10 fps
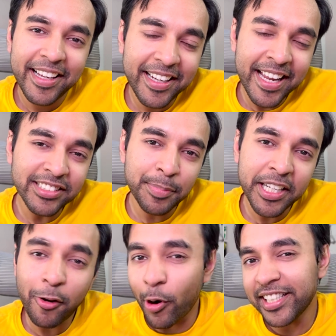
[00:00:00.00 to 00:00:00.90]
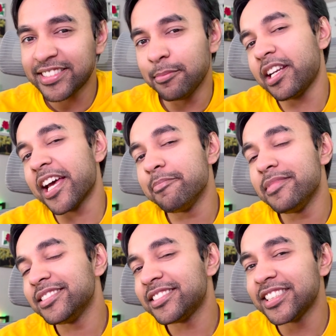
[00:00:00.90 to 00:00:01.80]
It has been quite some time
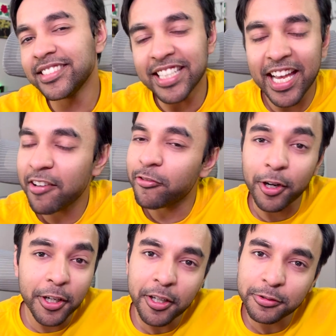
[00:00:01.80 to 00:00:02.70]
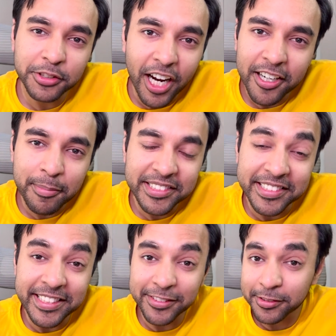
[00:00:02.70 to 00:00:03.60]
since I have wanted to start my
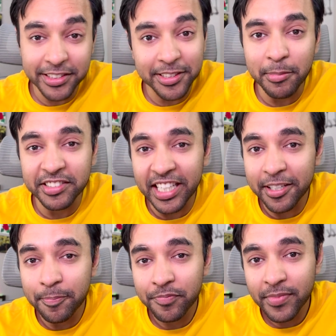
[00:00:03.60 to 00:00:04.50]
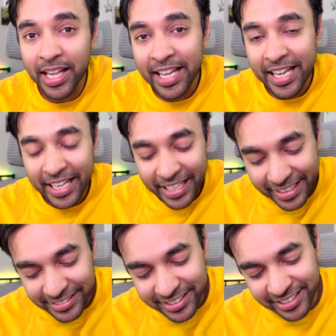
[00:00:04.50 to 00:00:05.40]
series on system design. It
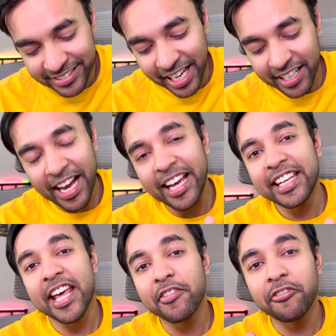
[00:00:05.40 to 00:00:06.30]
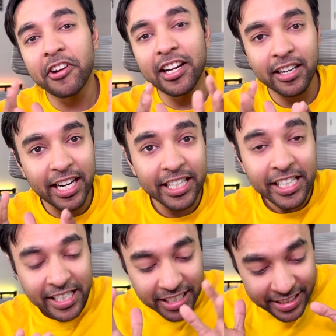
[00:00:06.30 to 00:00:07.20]
is just that I never felt
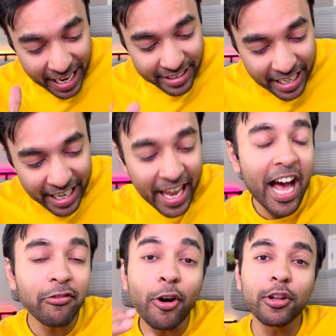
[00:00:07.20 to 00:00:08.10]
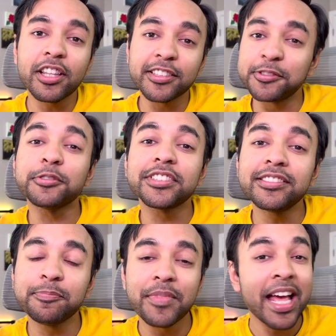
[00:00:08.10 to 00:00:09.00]
ready, that I have all the
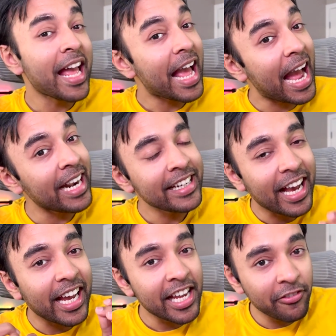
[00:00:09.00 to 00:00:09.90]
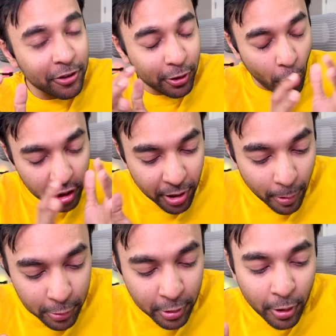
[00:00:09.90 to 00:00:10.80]
resources, and I have talked
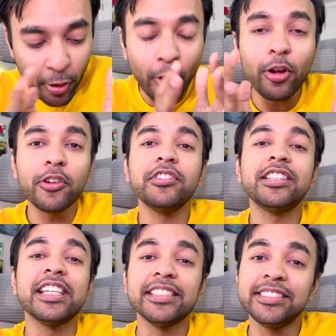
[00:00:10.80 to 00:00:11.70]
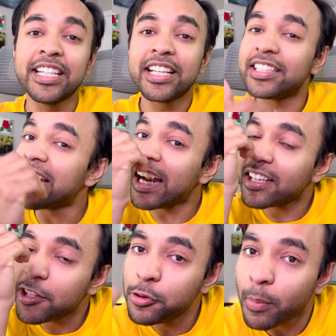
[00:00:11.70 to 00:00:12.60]
about all of the things that
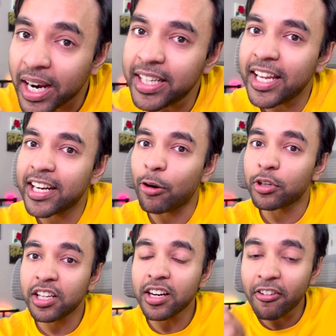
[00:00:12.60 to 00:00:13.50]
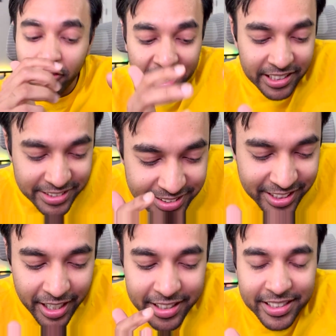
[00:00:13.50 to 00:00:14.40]
you might encounter while
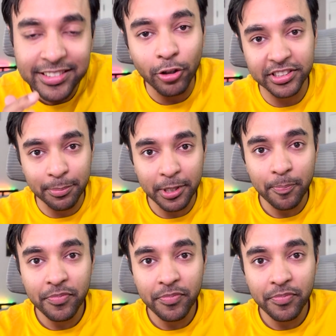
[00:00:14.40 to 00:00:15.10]
studying this concept.